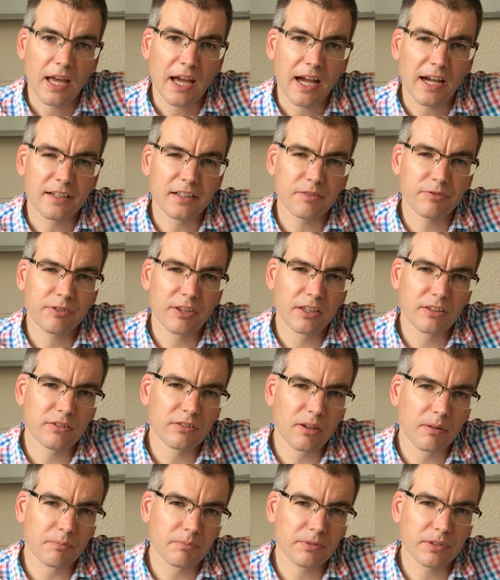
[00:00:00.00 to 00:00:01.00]
And if there's
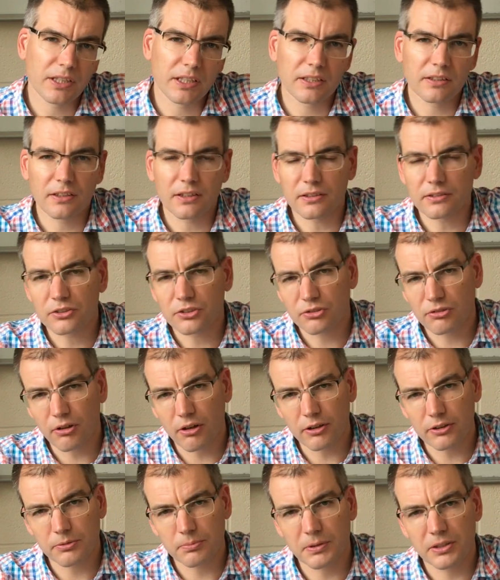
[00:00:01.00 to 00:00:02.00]
something that
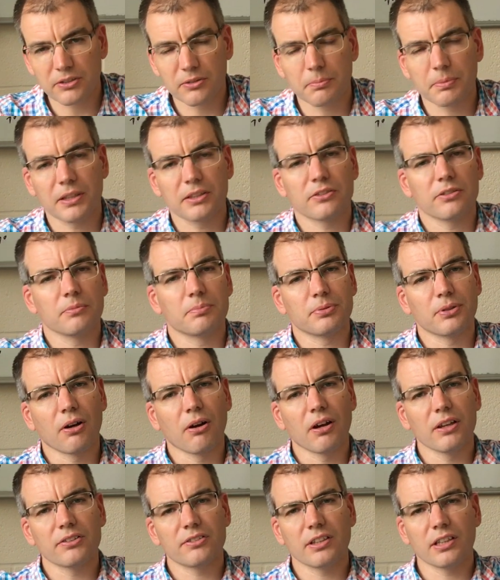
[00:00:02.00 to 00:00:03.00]
strikes me as a bit
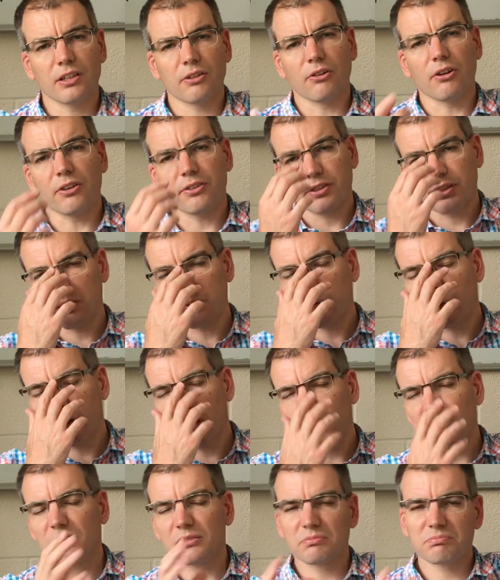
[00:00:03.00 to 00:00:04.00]
surprising, or I think,
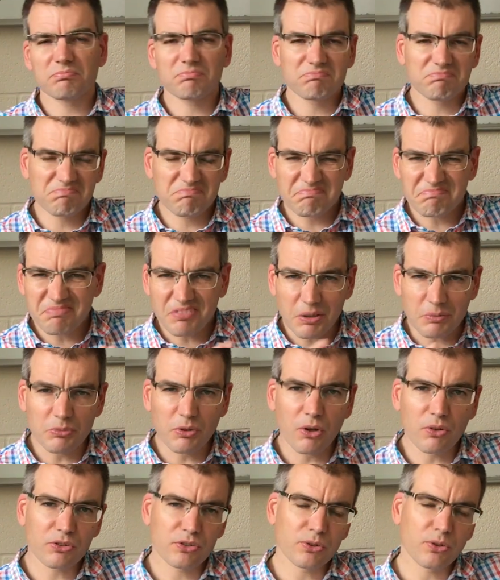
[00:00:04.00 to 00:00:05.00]
well, I'm
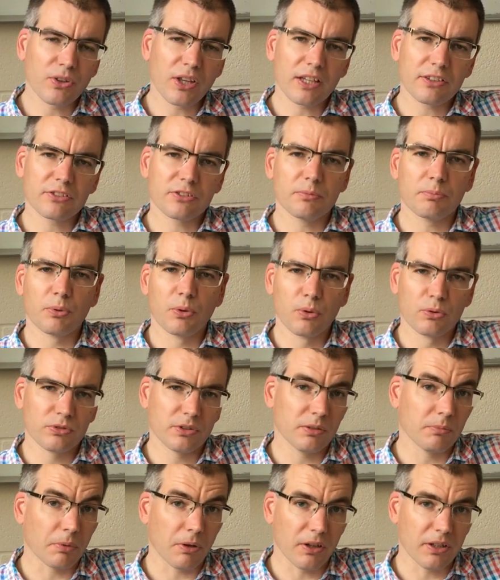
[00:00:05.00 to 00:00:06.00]
not sure that's
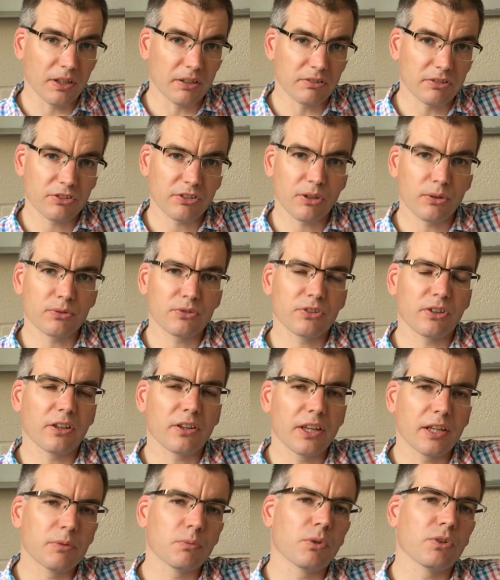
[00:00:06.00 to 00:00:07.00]
supported by their results, I'll
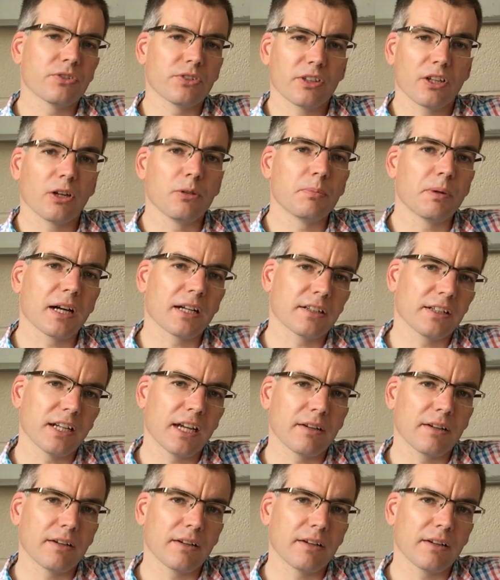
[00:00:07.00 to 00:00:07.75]
then want to go back and